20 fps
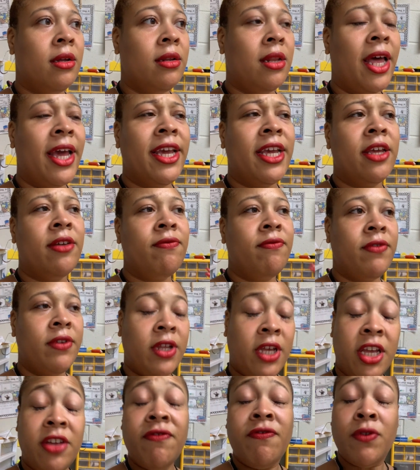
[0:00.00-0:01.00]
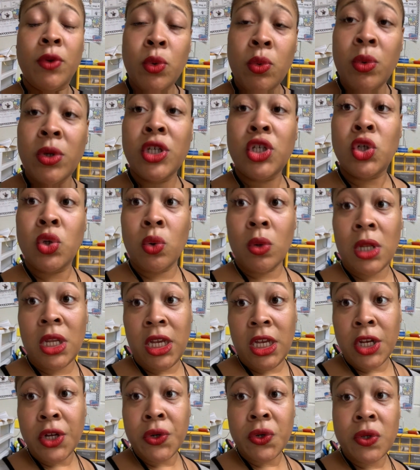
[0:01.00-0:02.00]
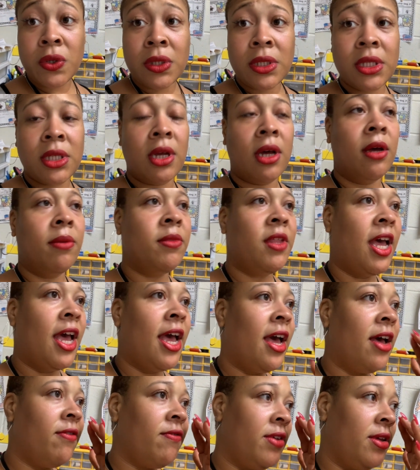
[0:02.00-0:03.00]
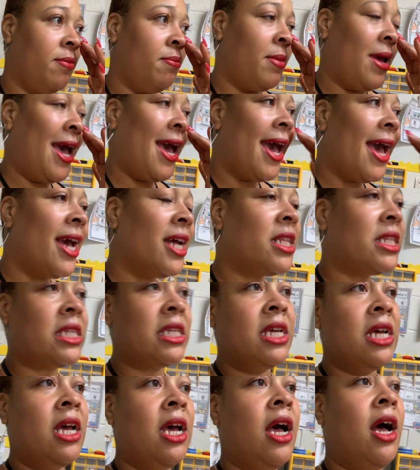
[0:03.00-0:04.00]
like influential leaders that have impact